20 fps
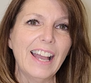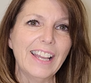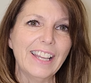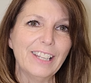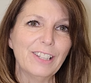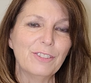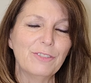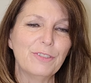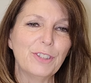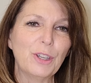
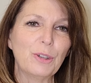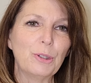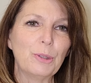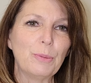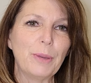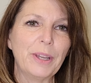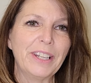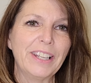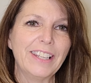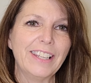Hi, Fiona
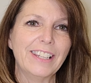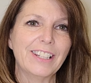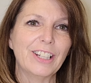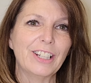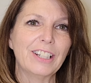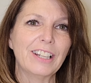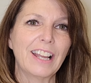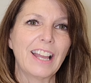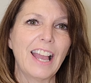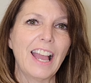Bennett
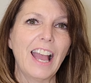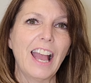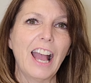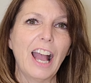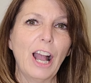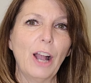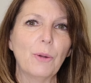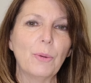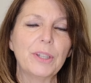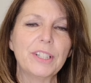here.
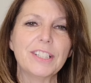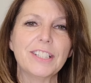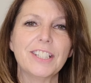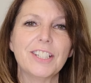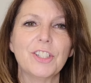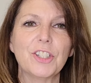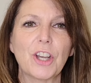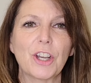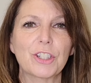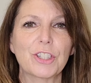I wanted
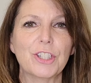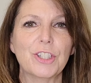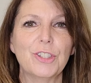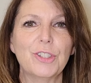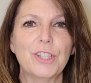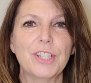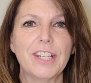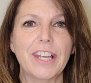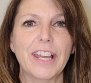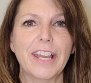to talk to you
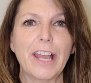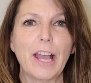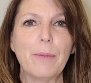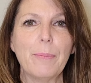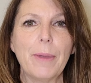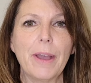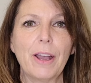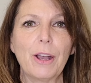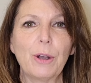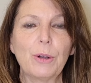today
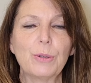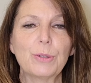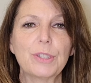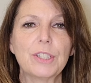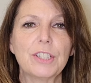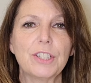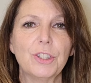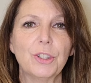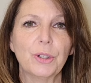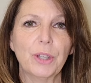
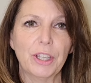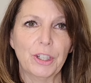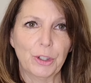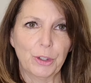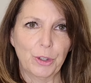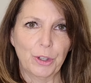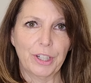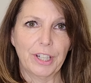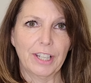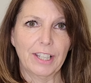about your inner
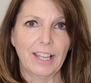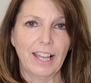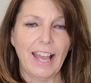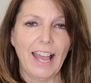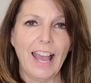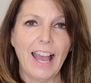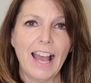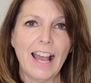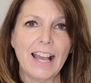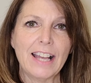critic
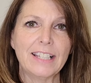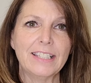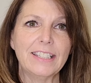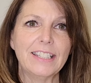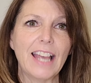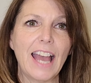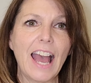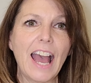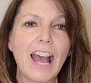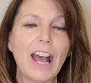and
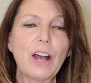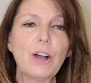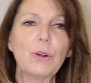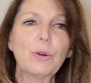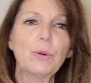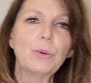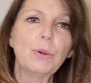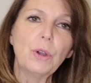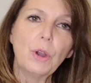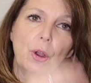
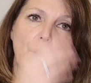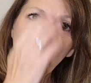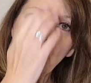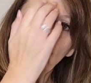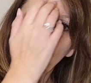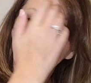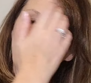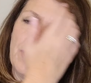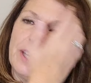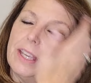how
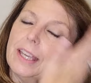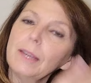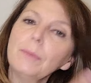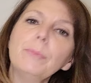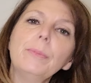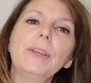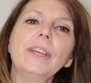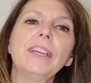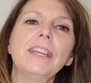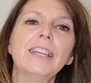we can
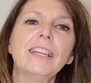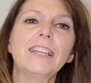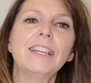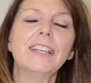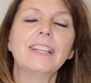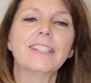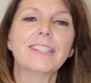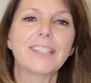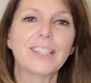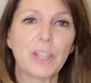
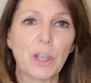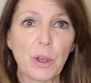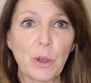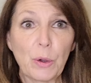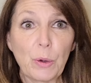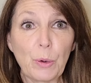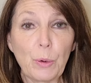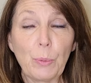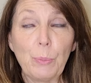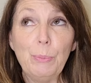be
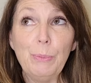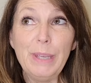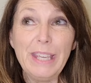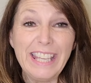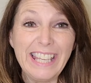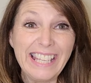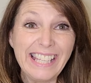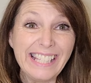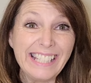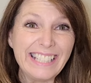so
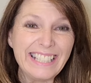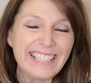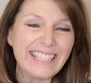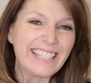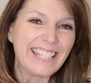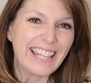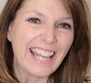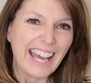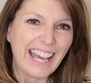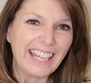mean
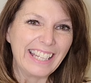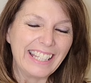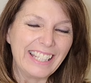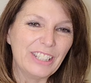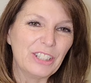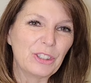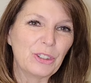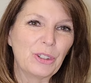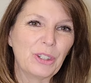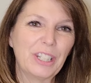to that
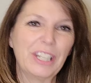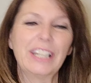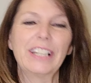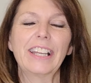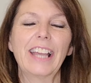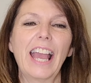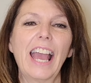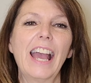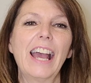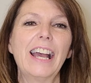inner
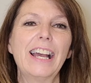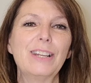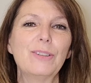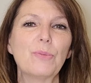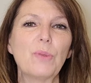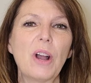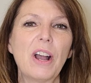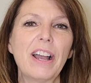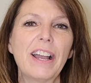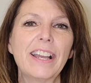critic
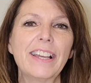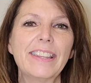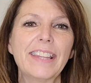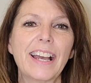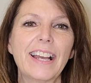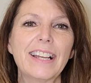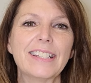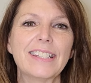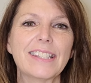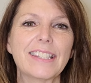and why
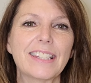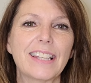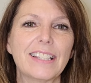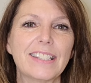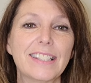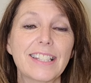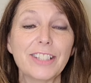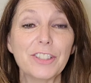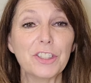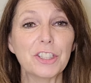that's
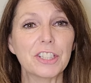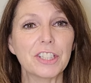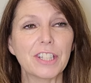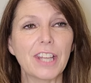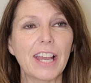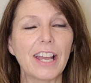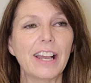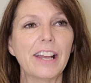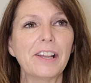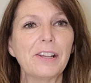such
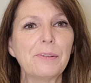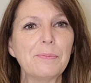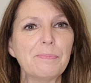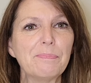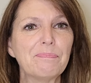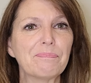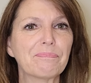a